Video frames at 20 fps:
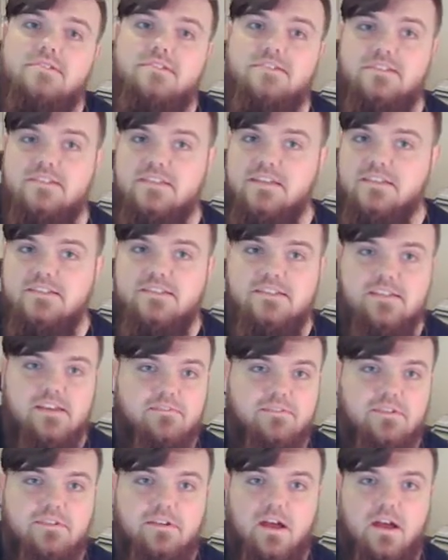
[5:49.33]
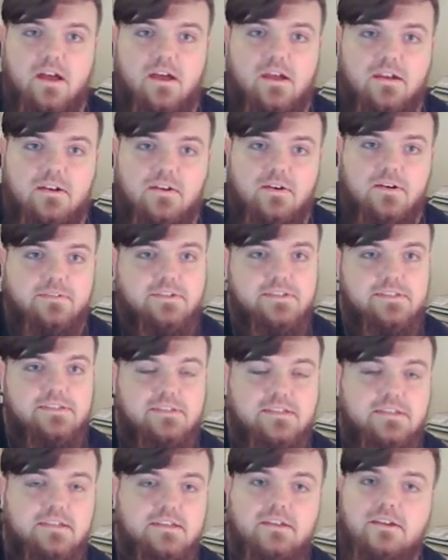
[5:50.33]
6, 7, 9 on the
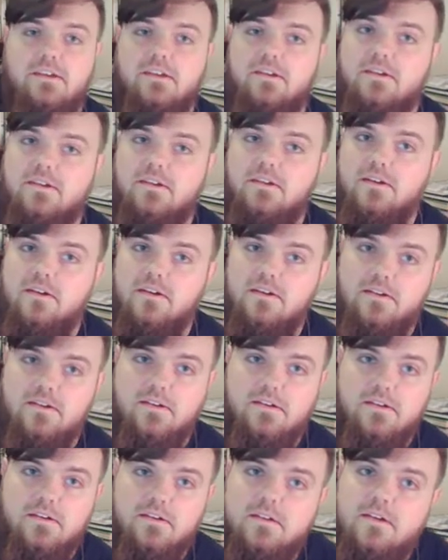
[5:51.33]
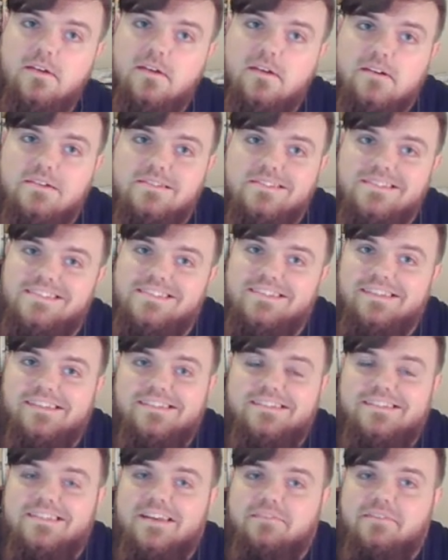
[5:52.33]
D,
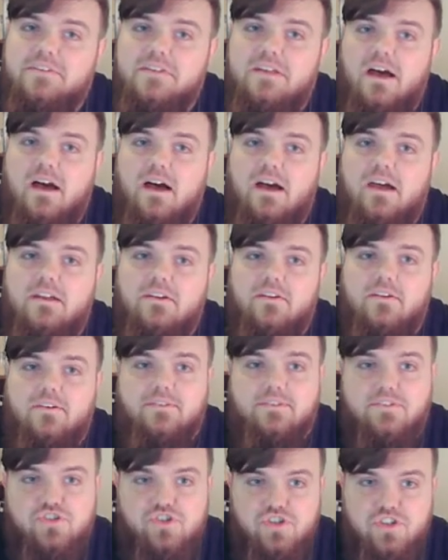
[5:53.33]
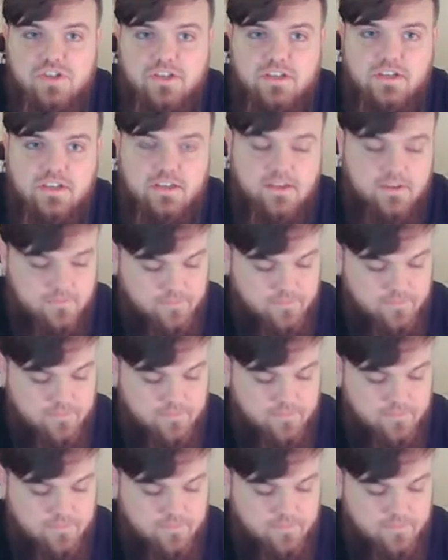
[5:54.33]
6, 7, 9 on the G,